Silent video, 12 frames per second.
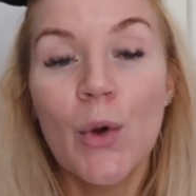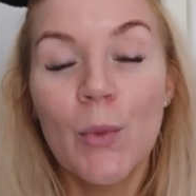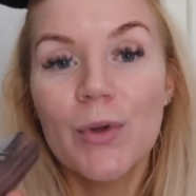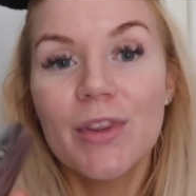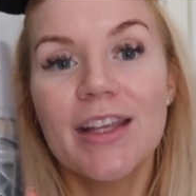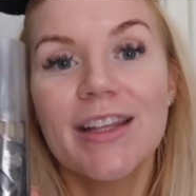
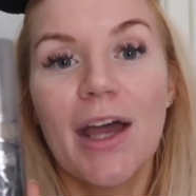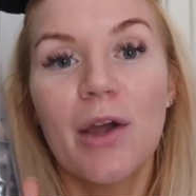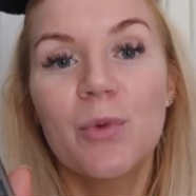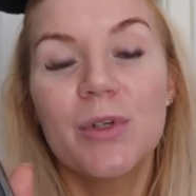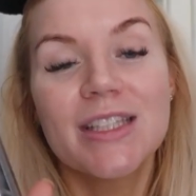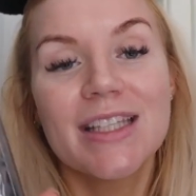One thing that I
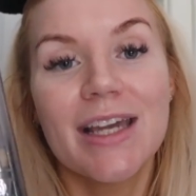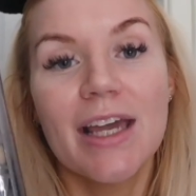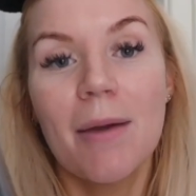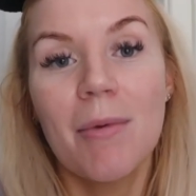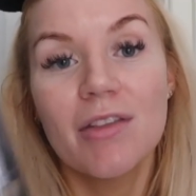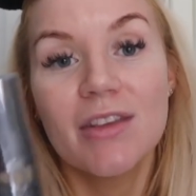would say
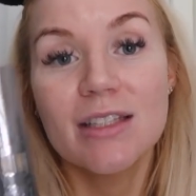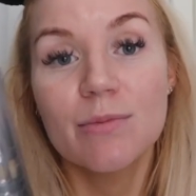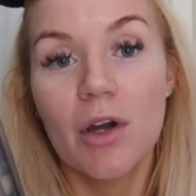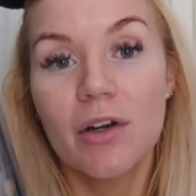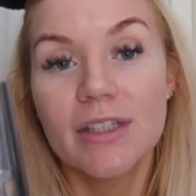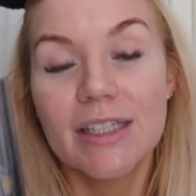about this
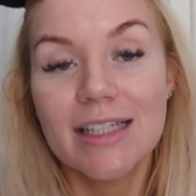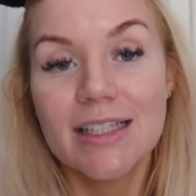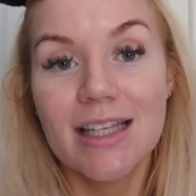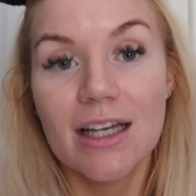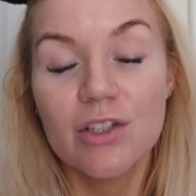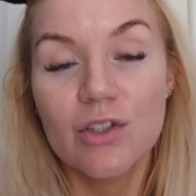product is
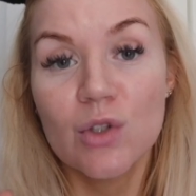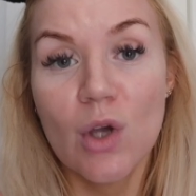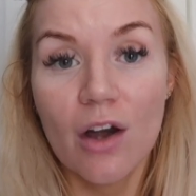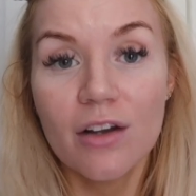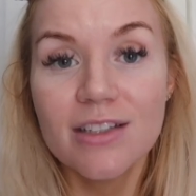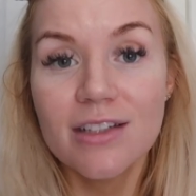that it does
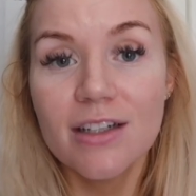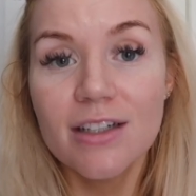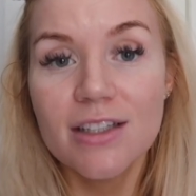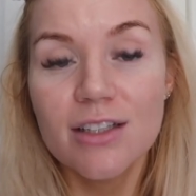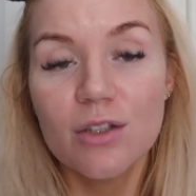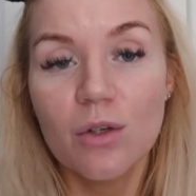
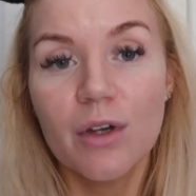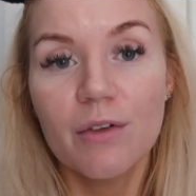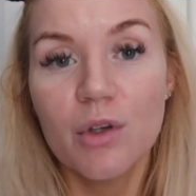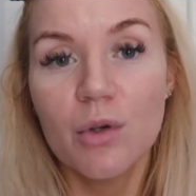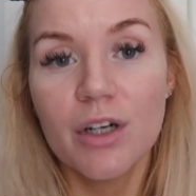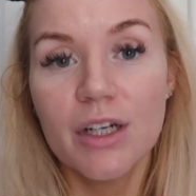oxidize, so
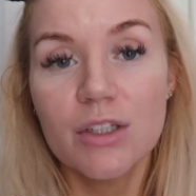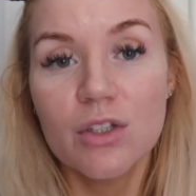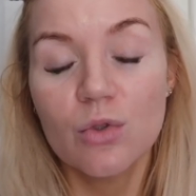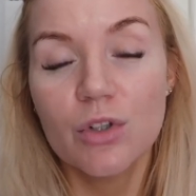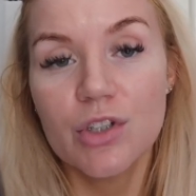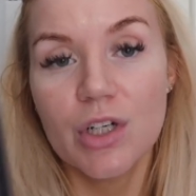if you are in the
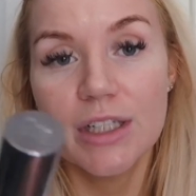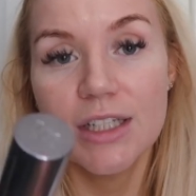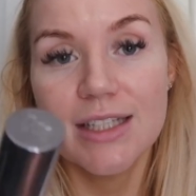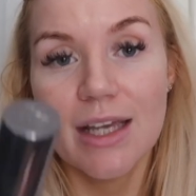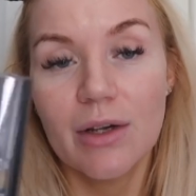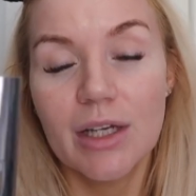store trying
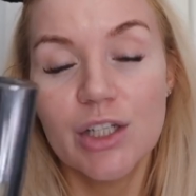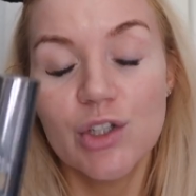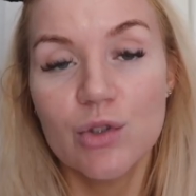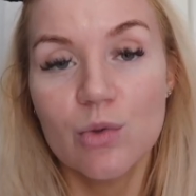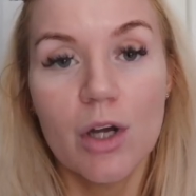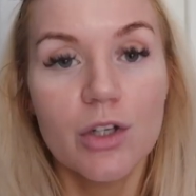this out and you
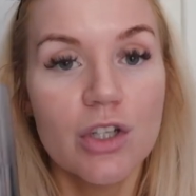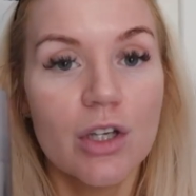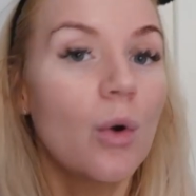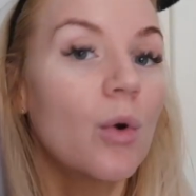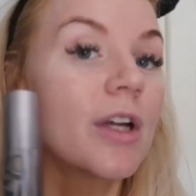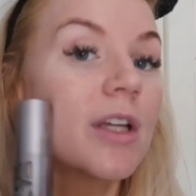swatch
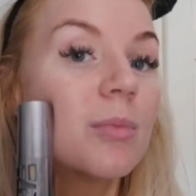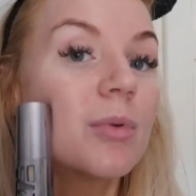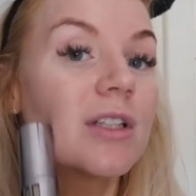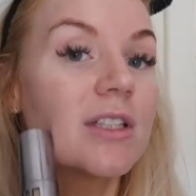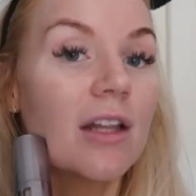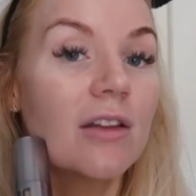it or you
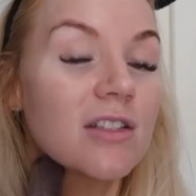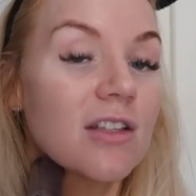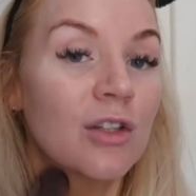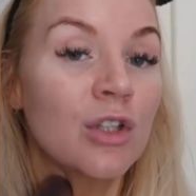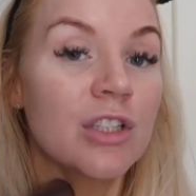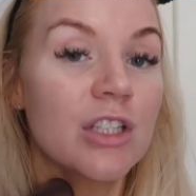put it down the
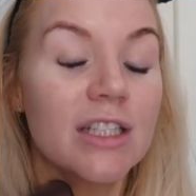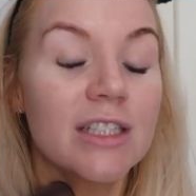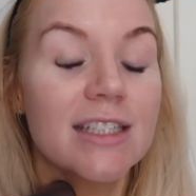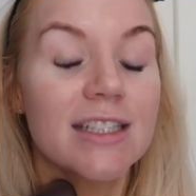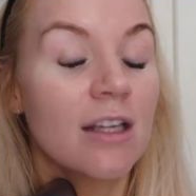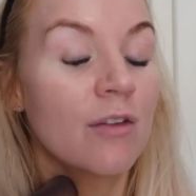side of your cheek
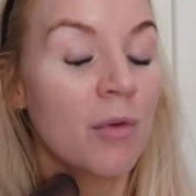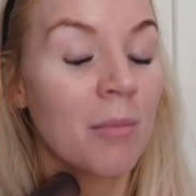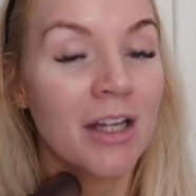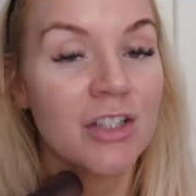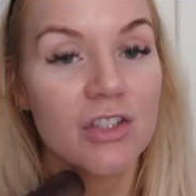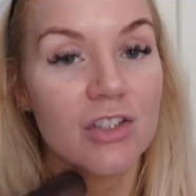to see if it
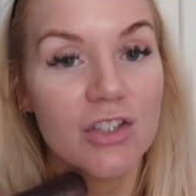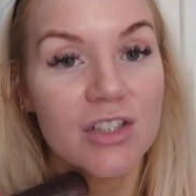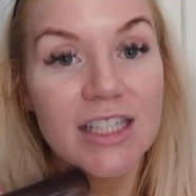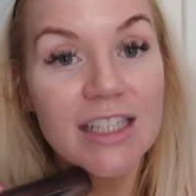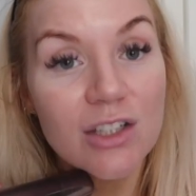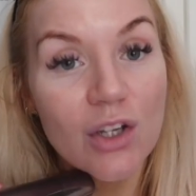matches your
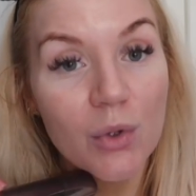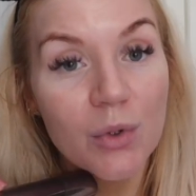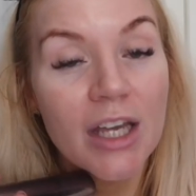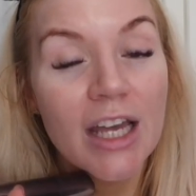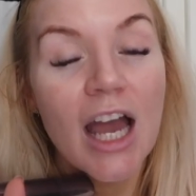skin tone,